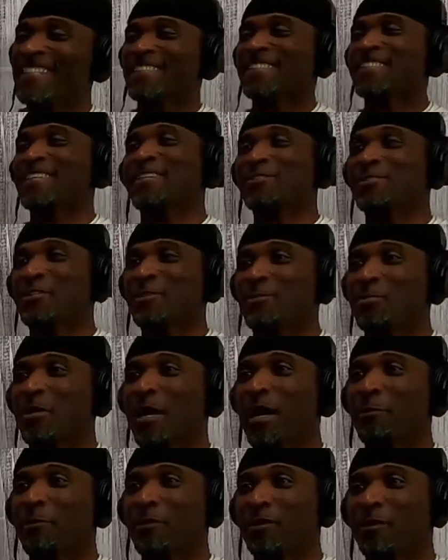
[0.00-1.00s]
Just because you're
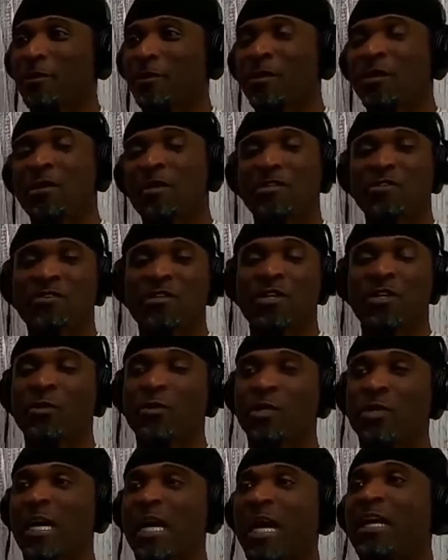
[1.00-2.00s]
popular. Mm.
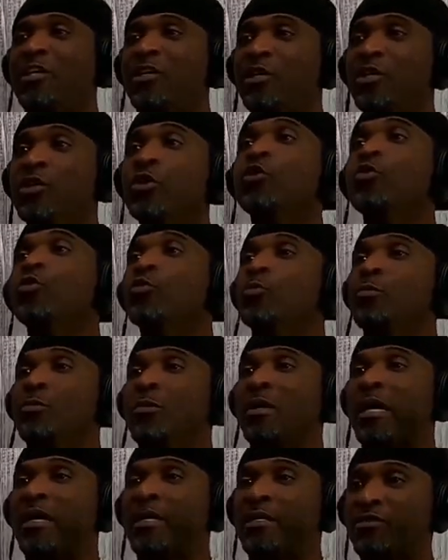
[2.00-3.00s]
So I knew
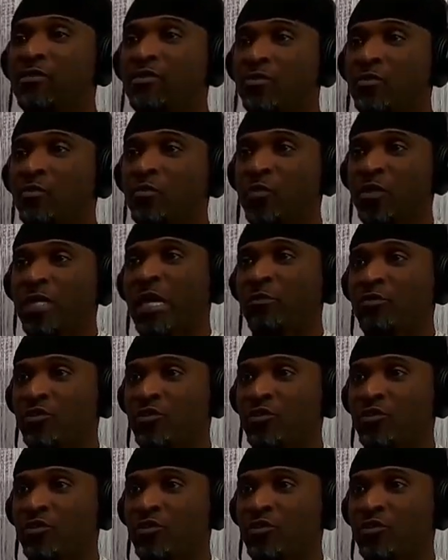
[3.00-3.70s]
my what I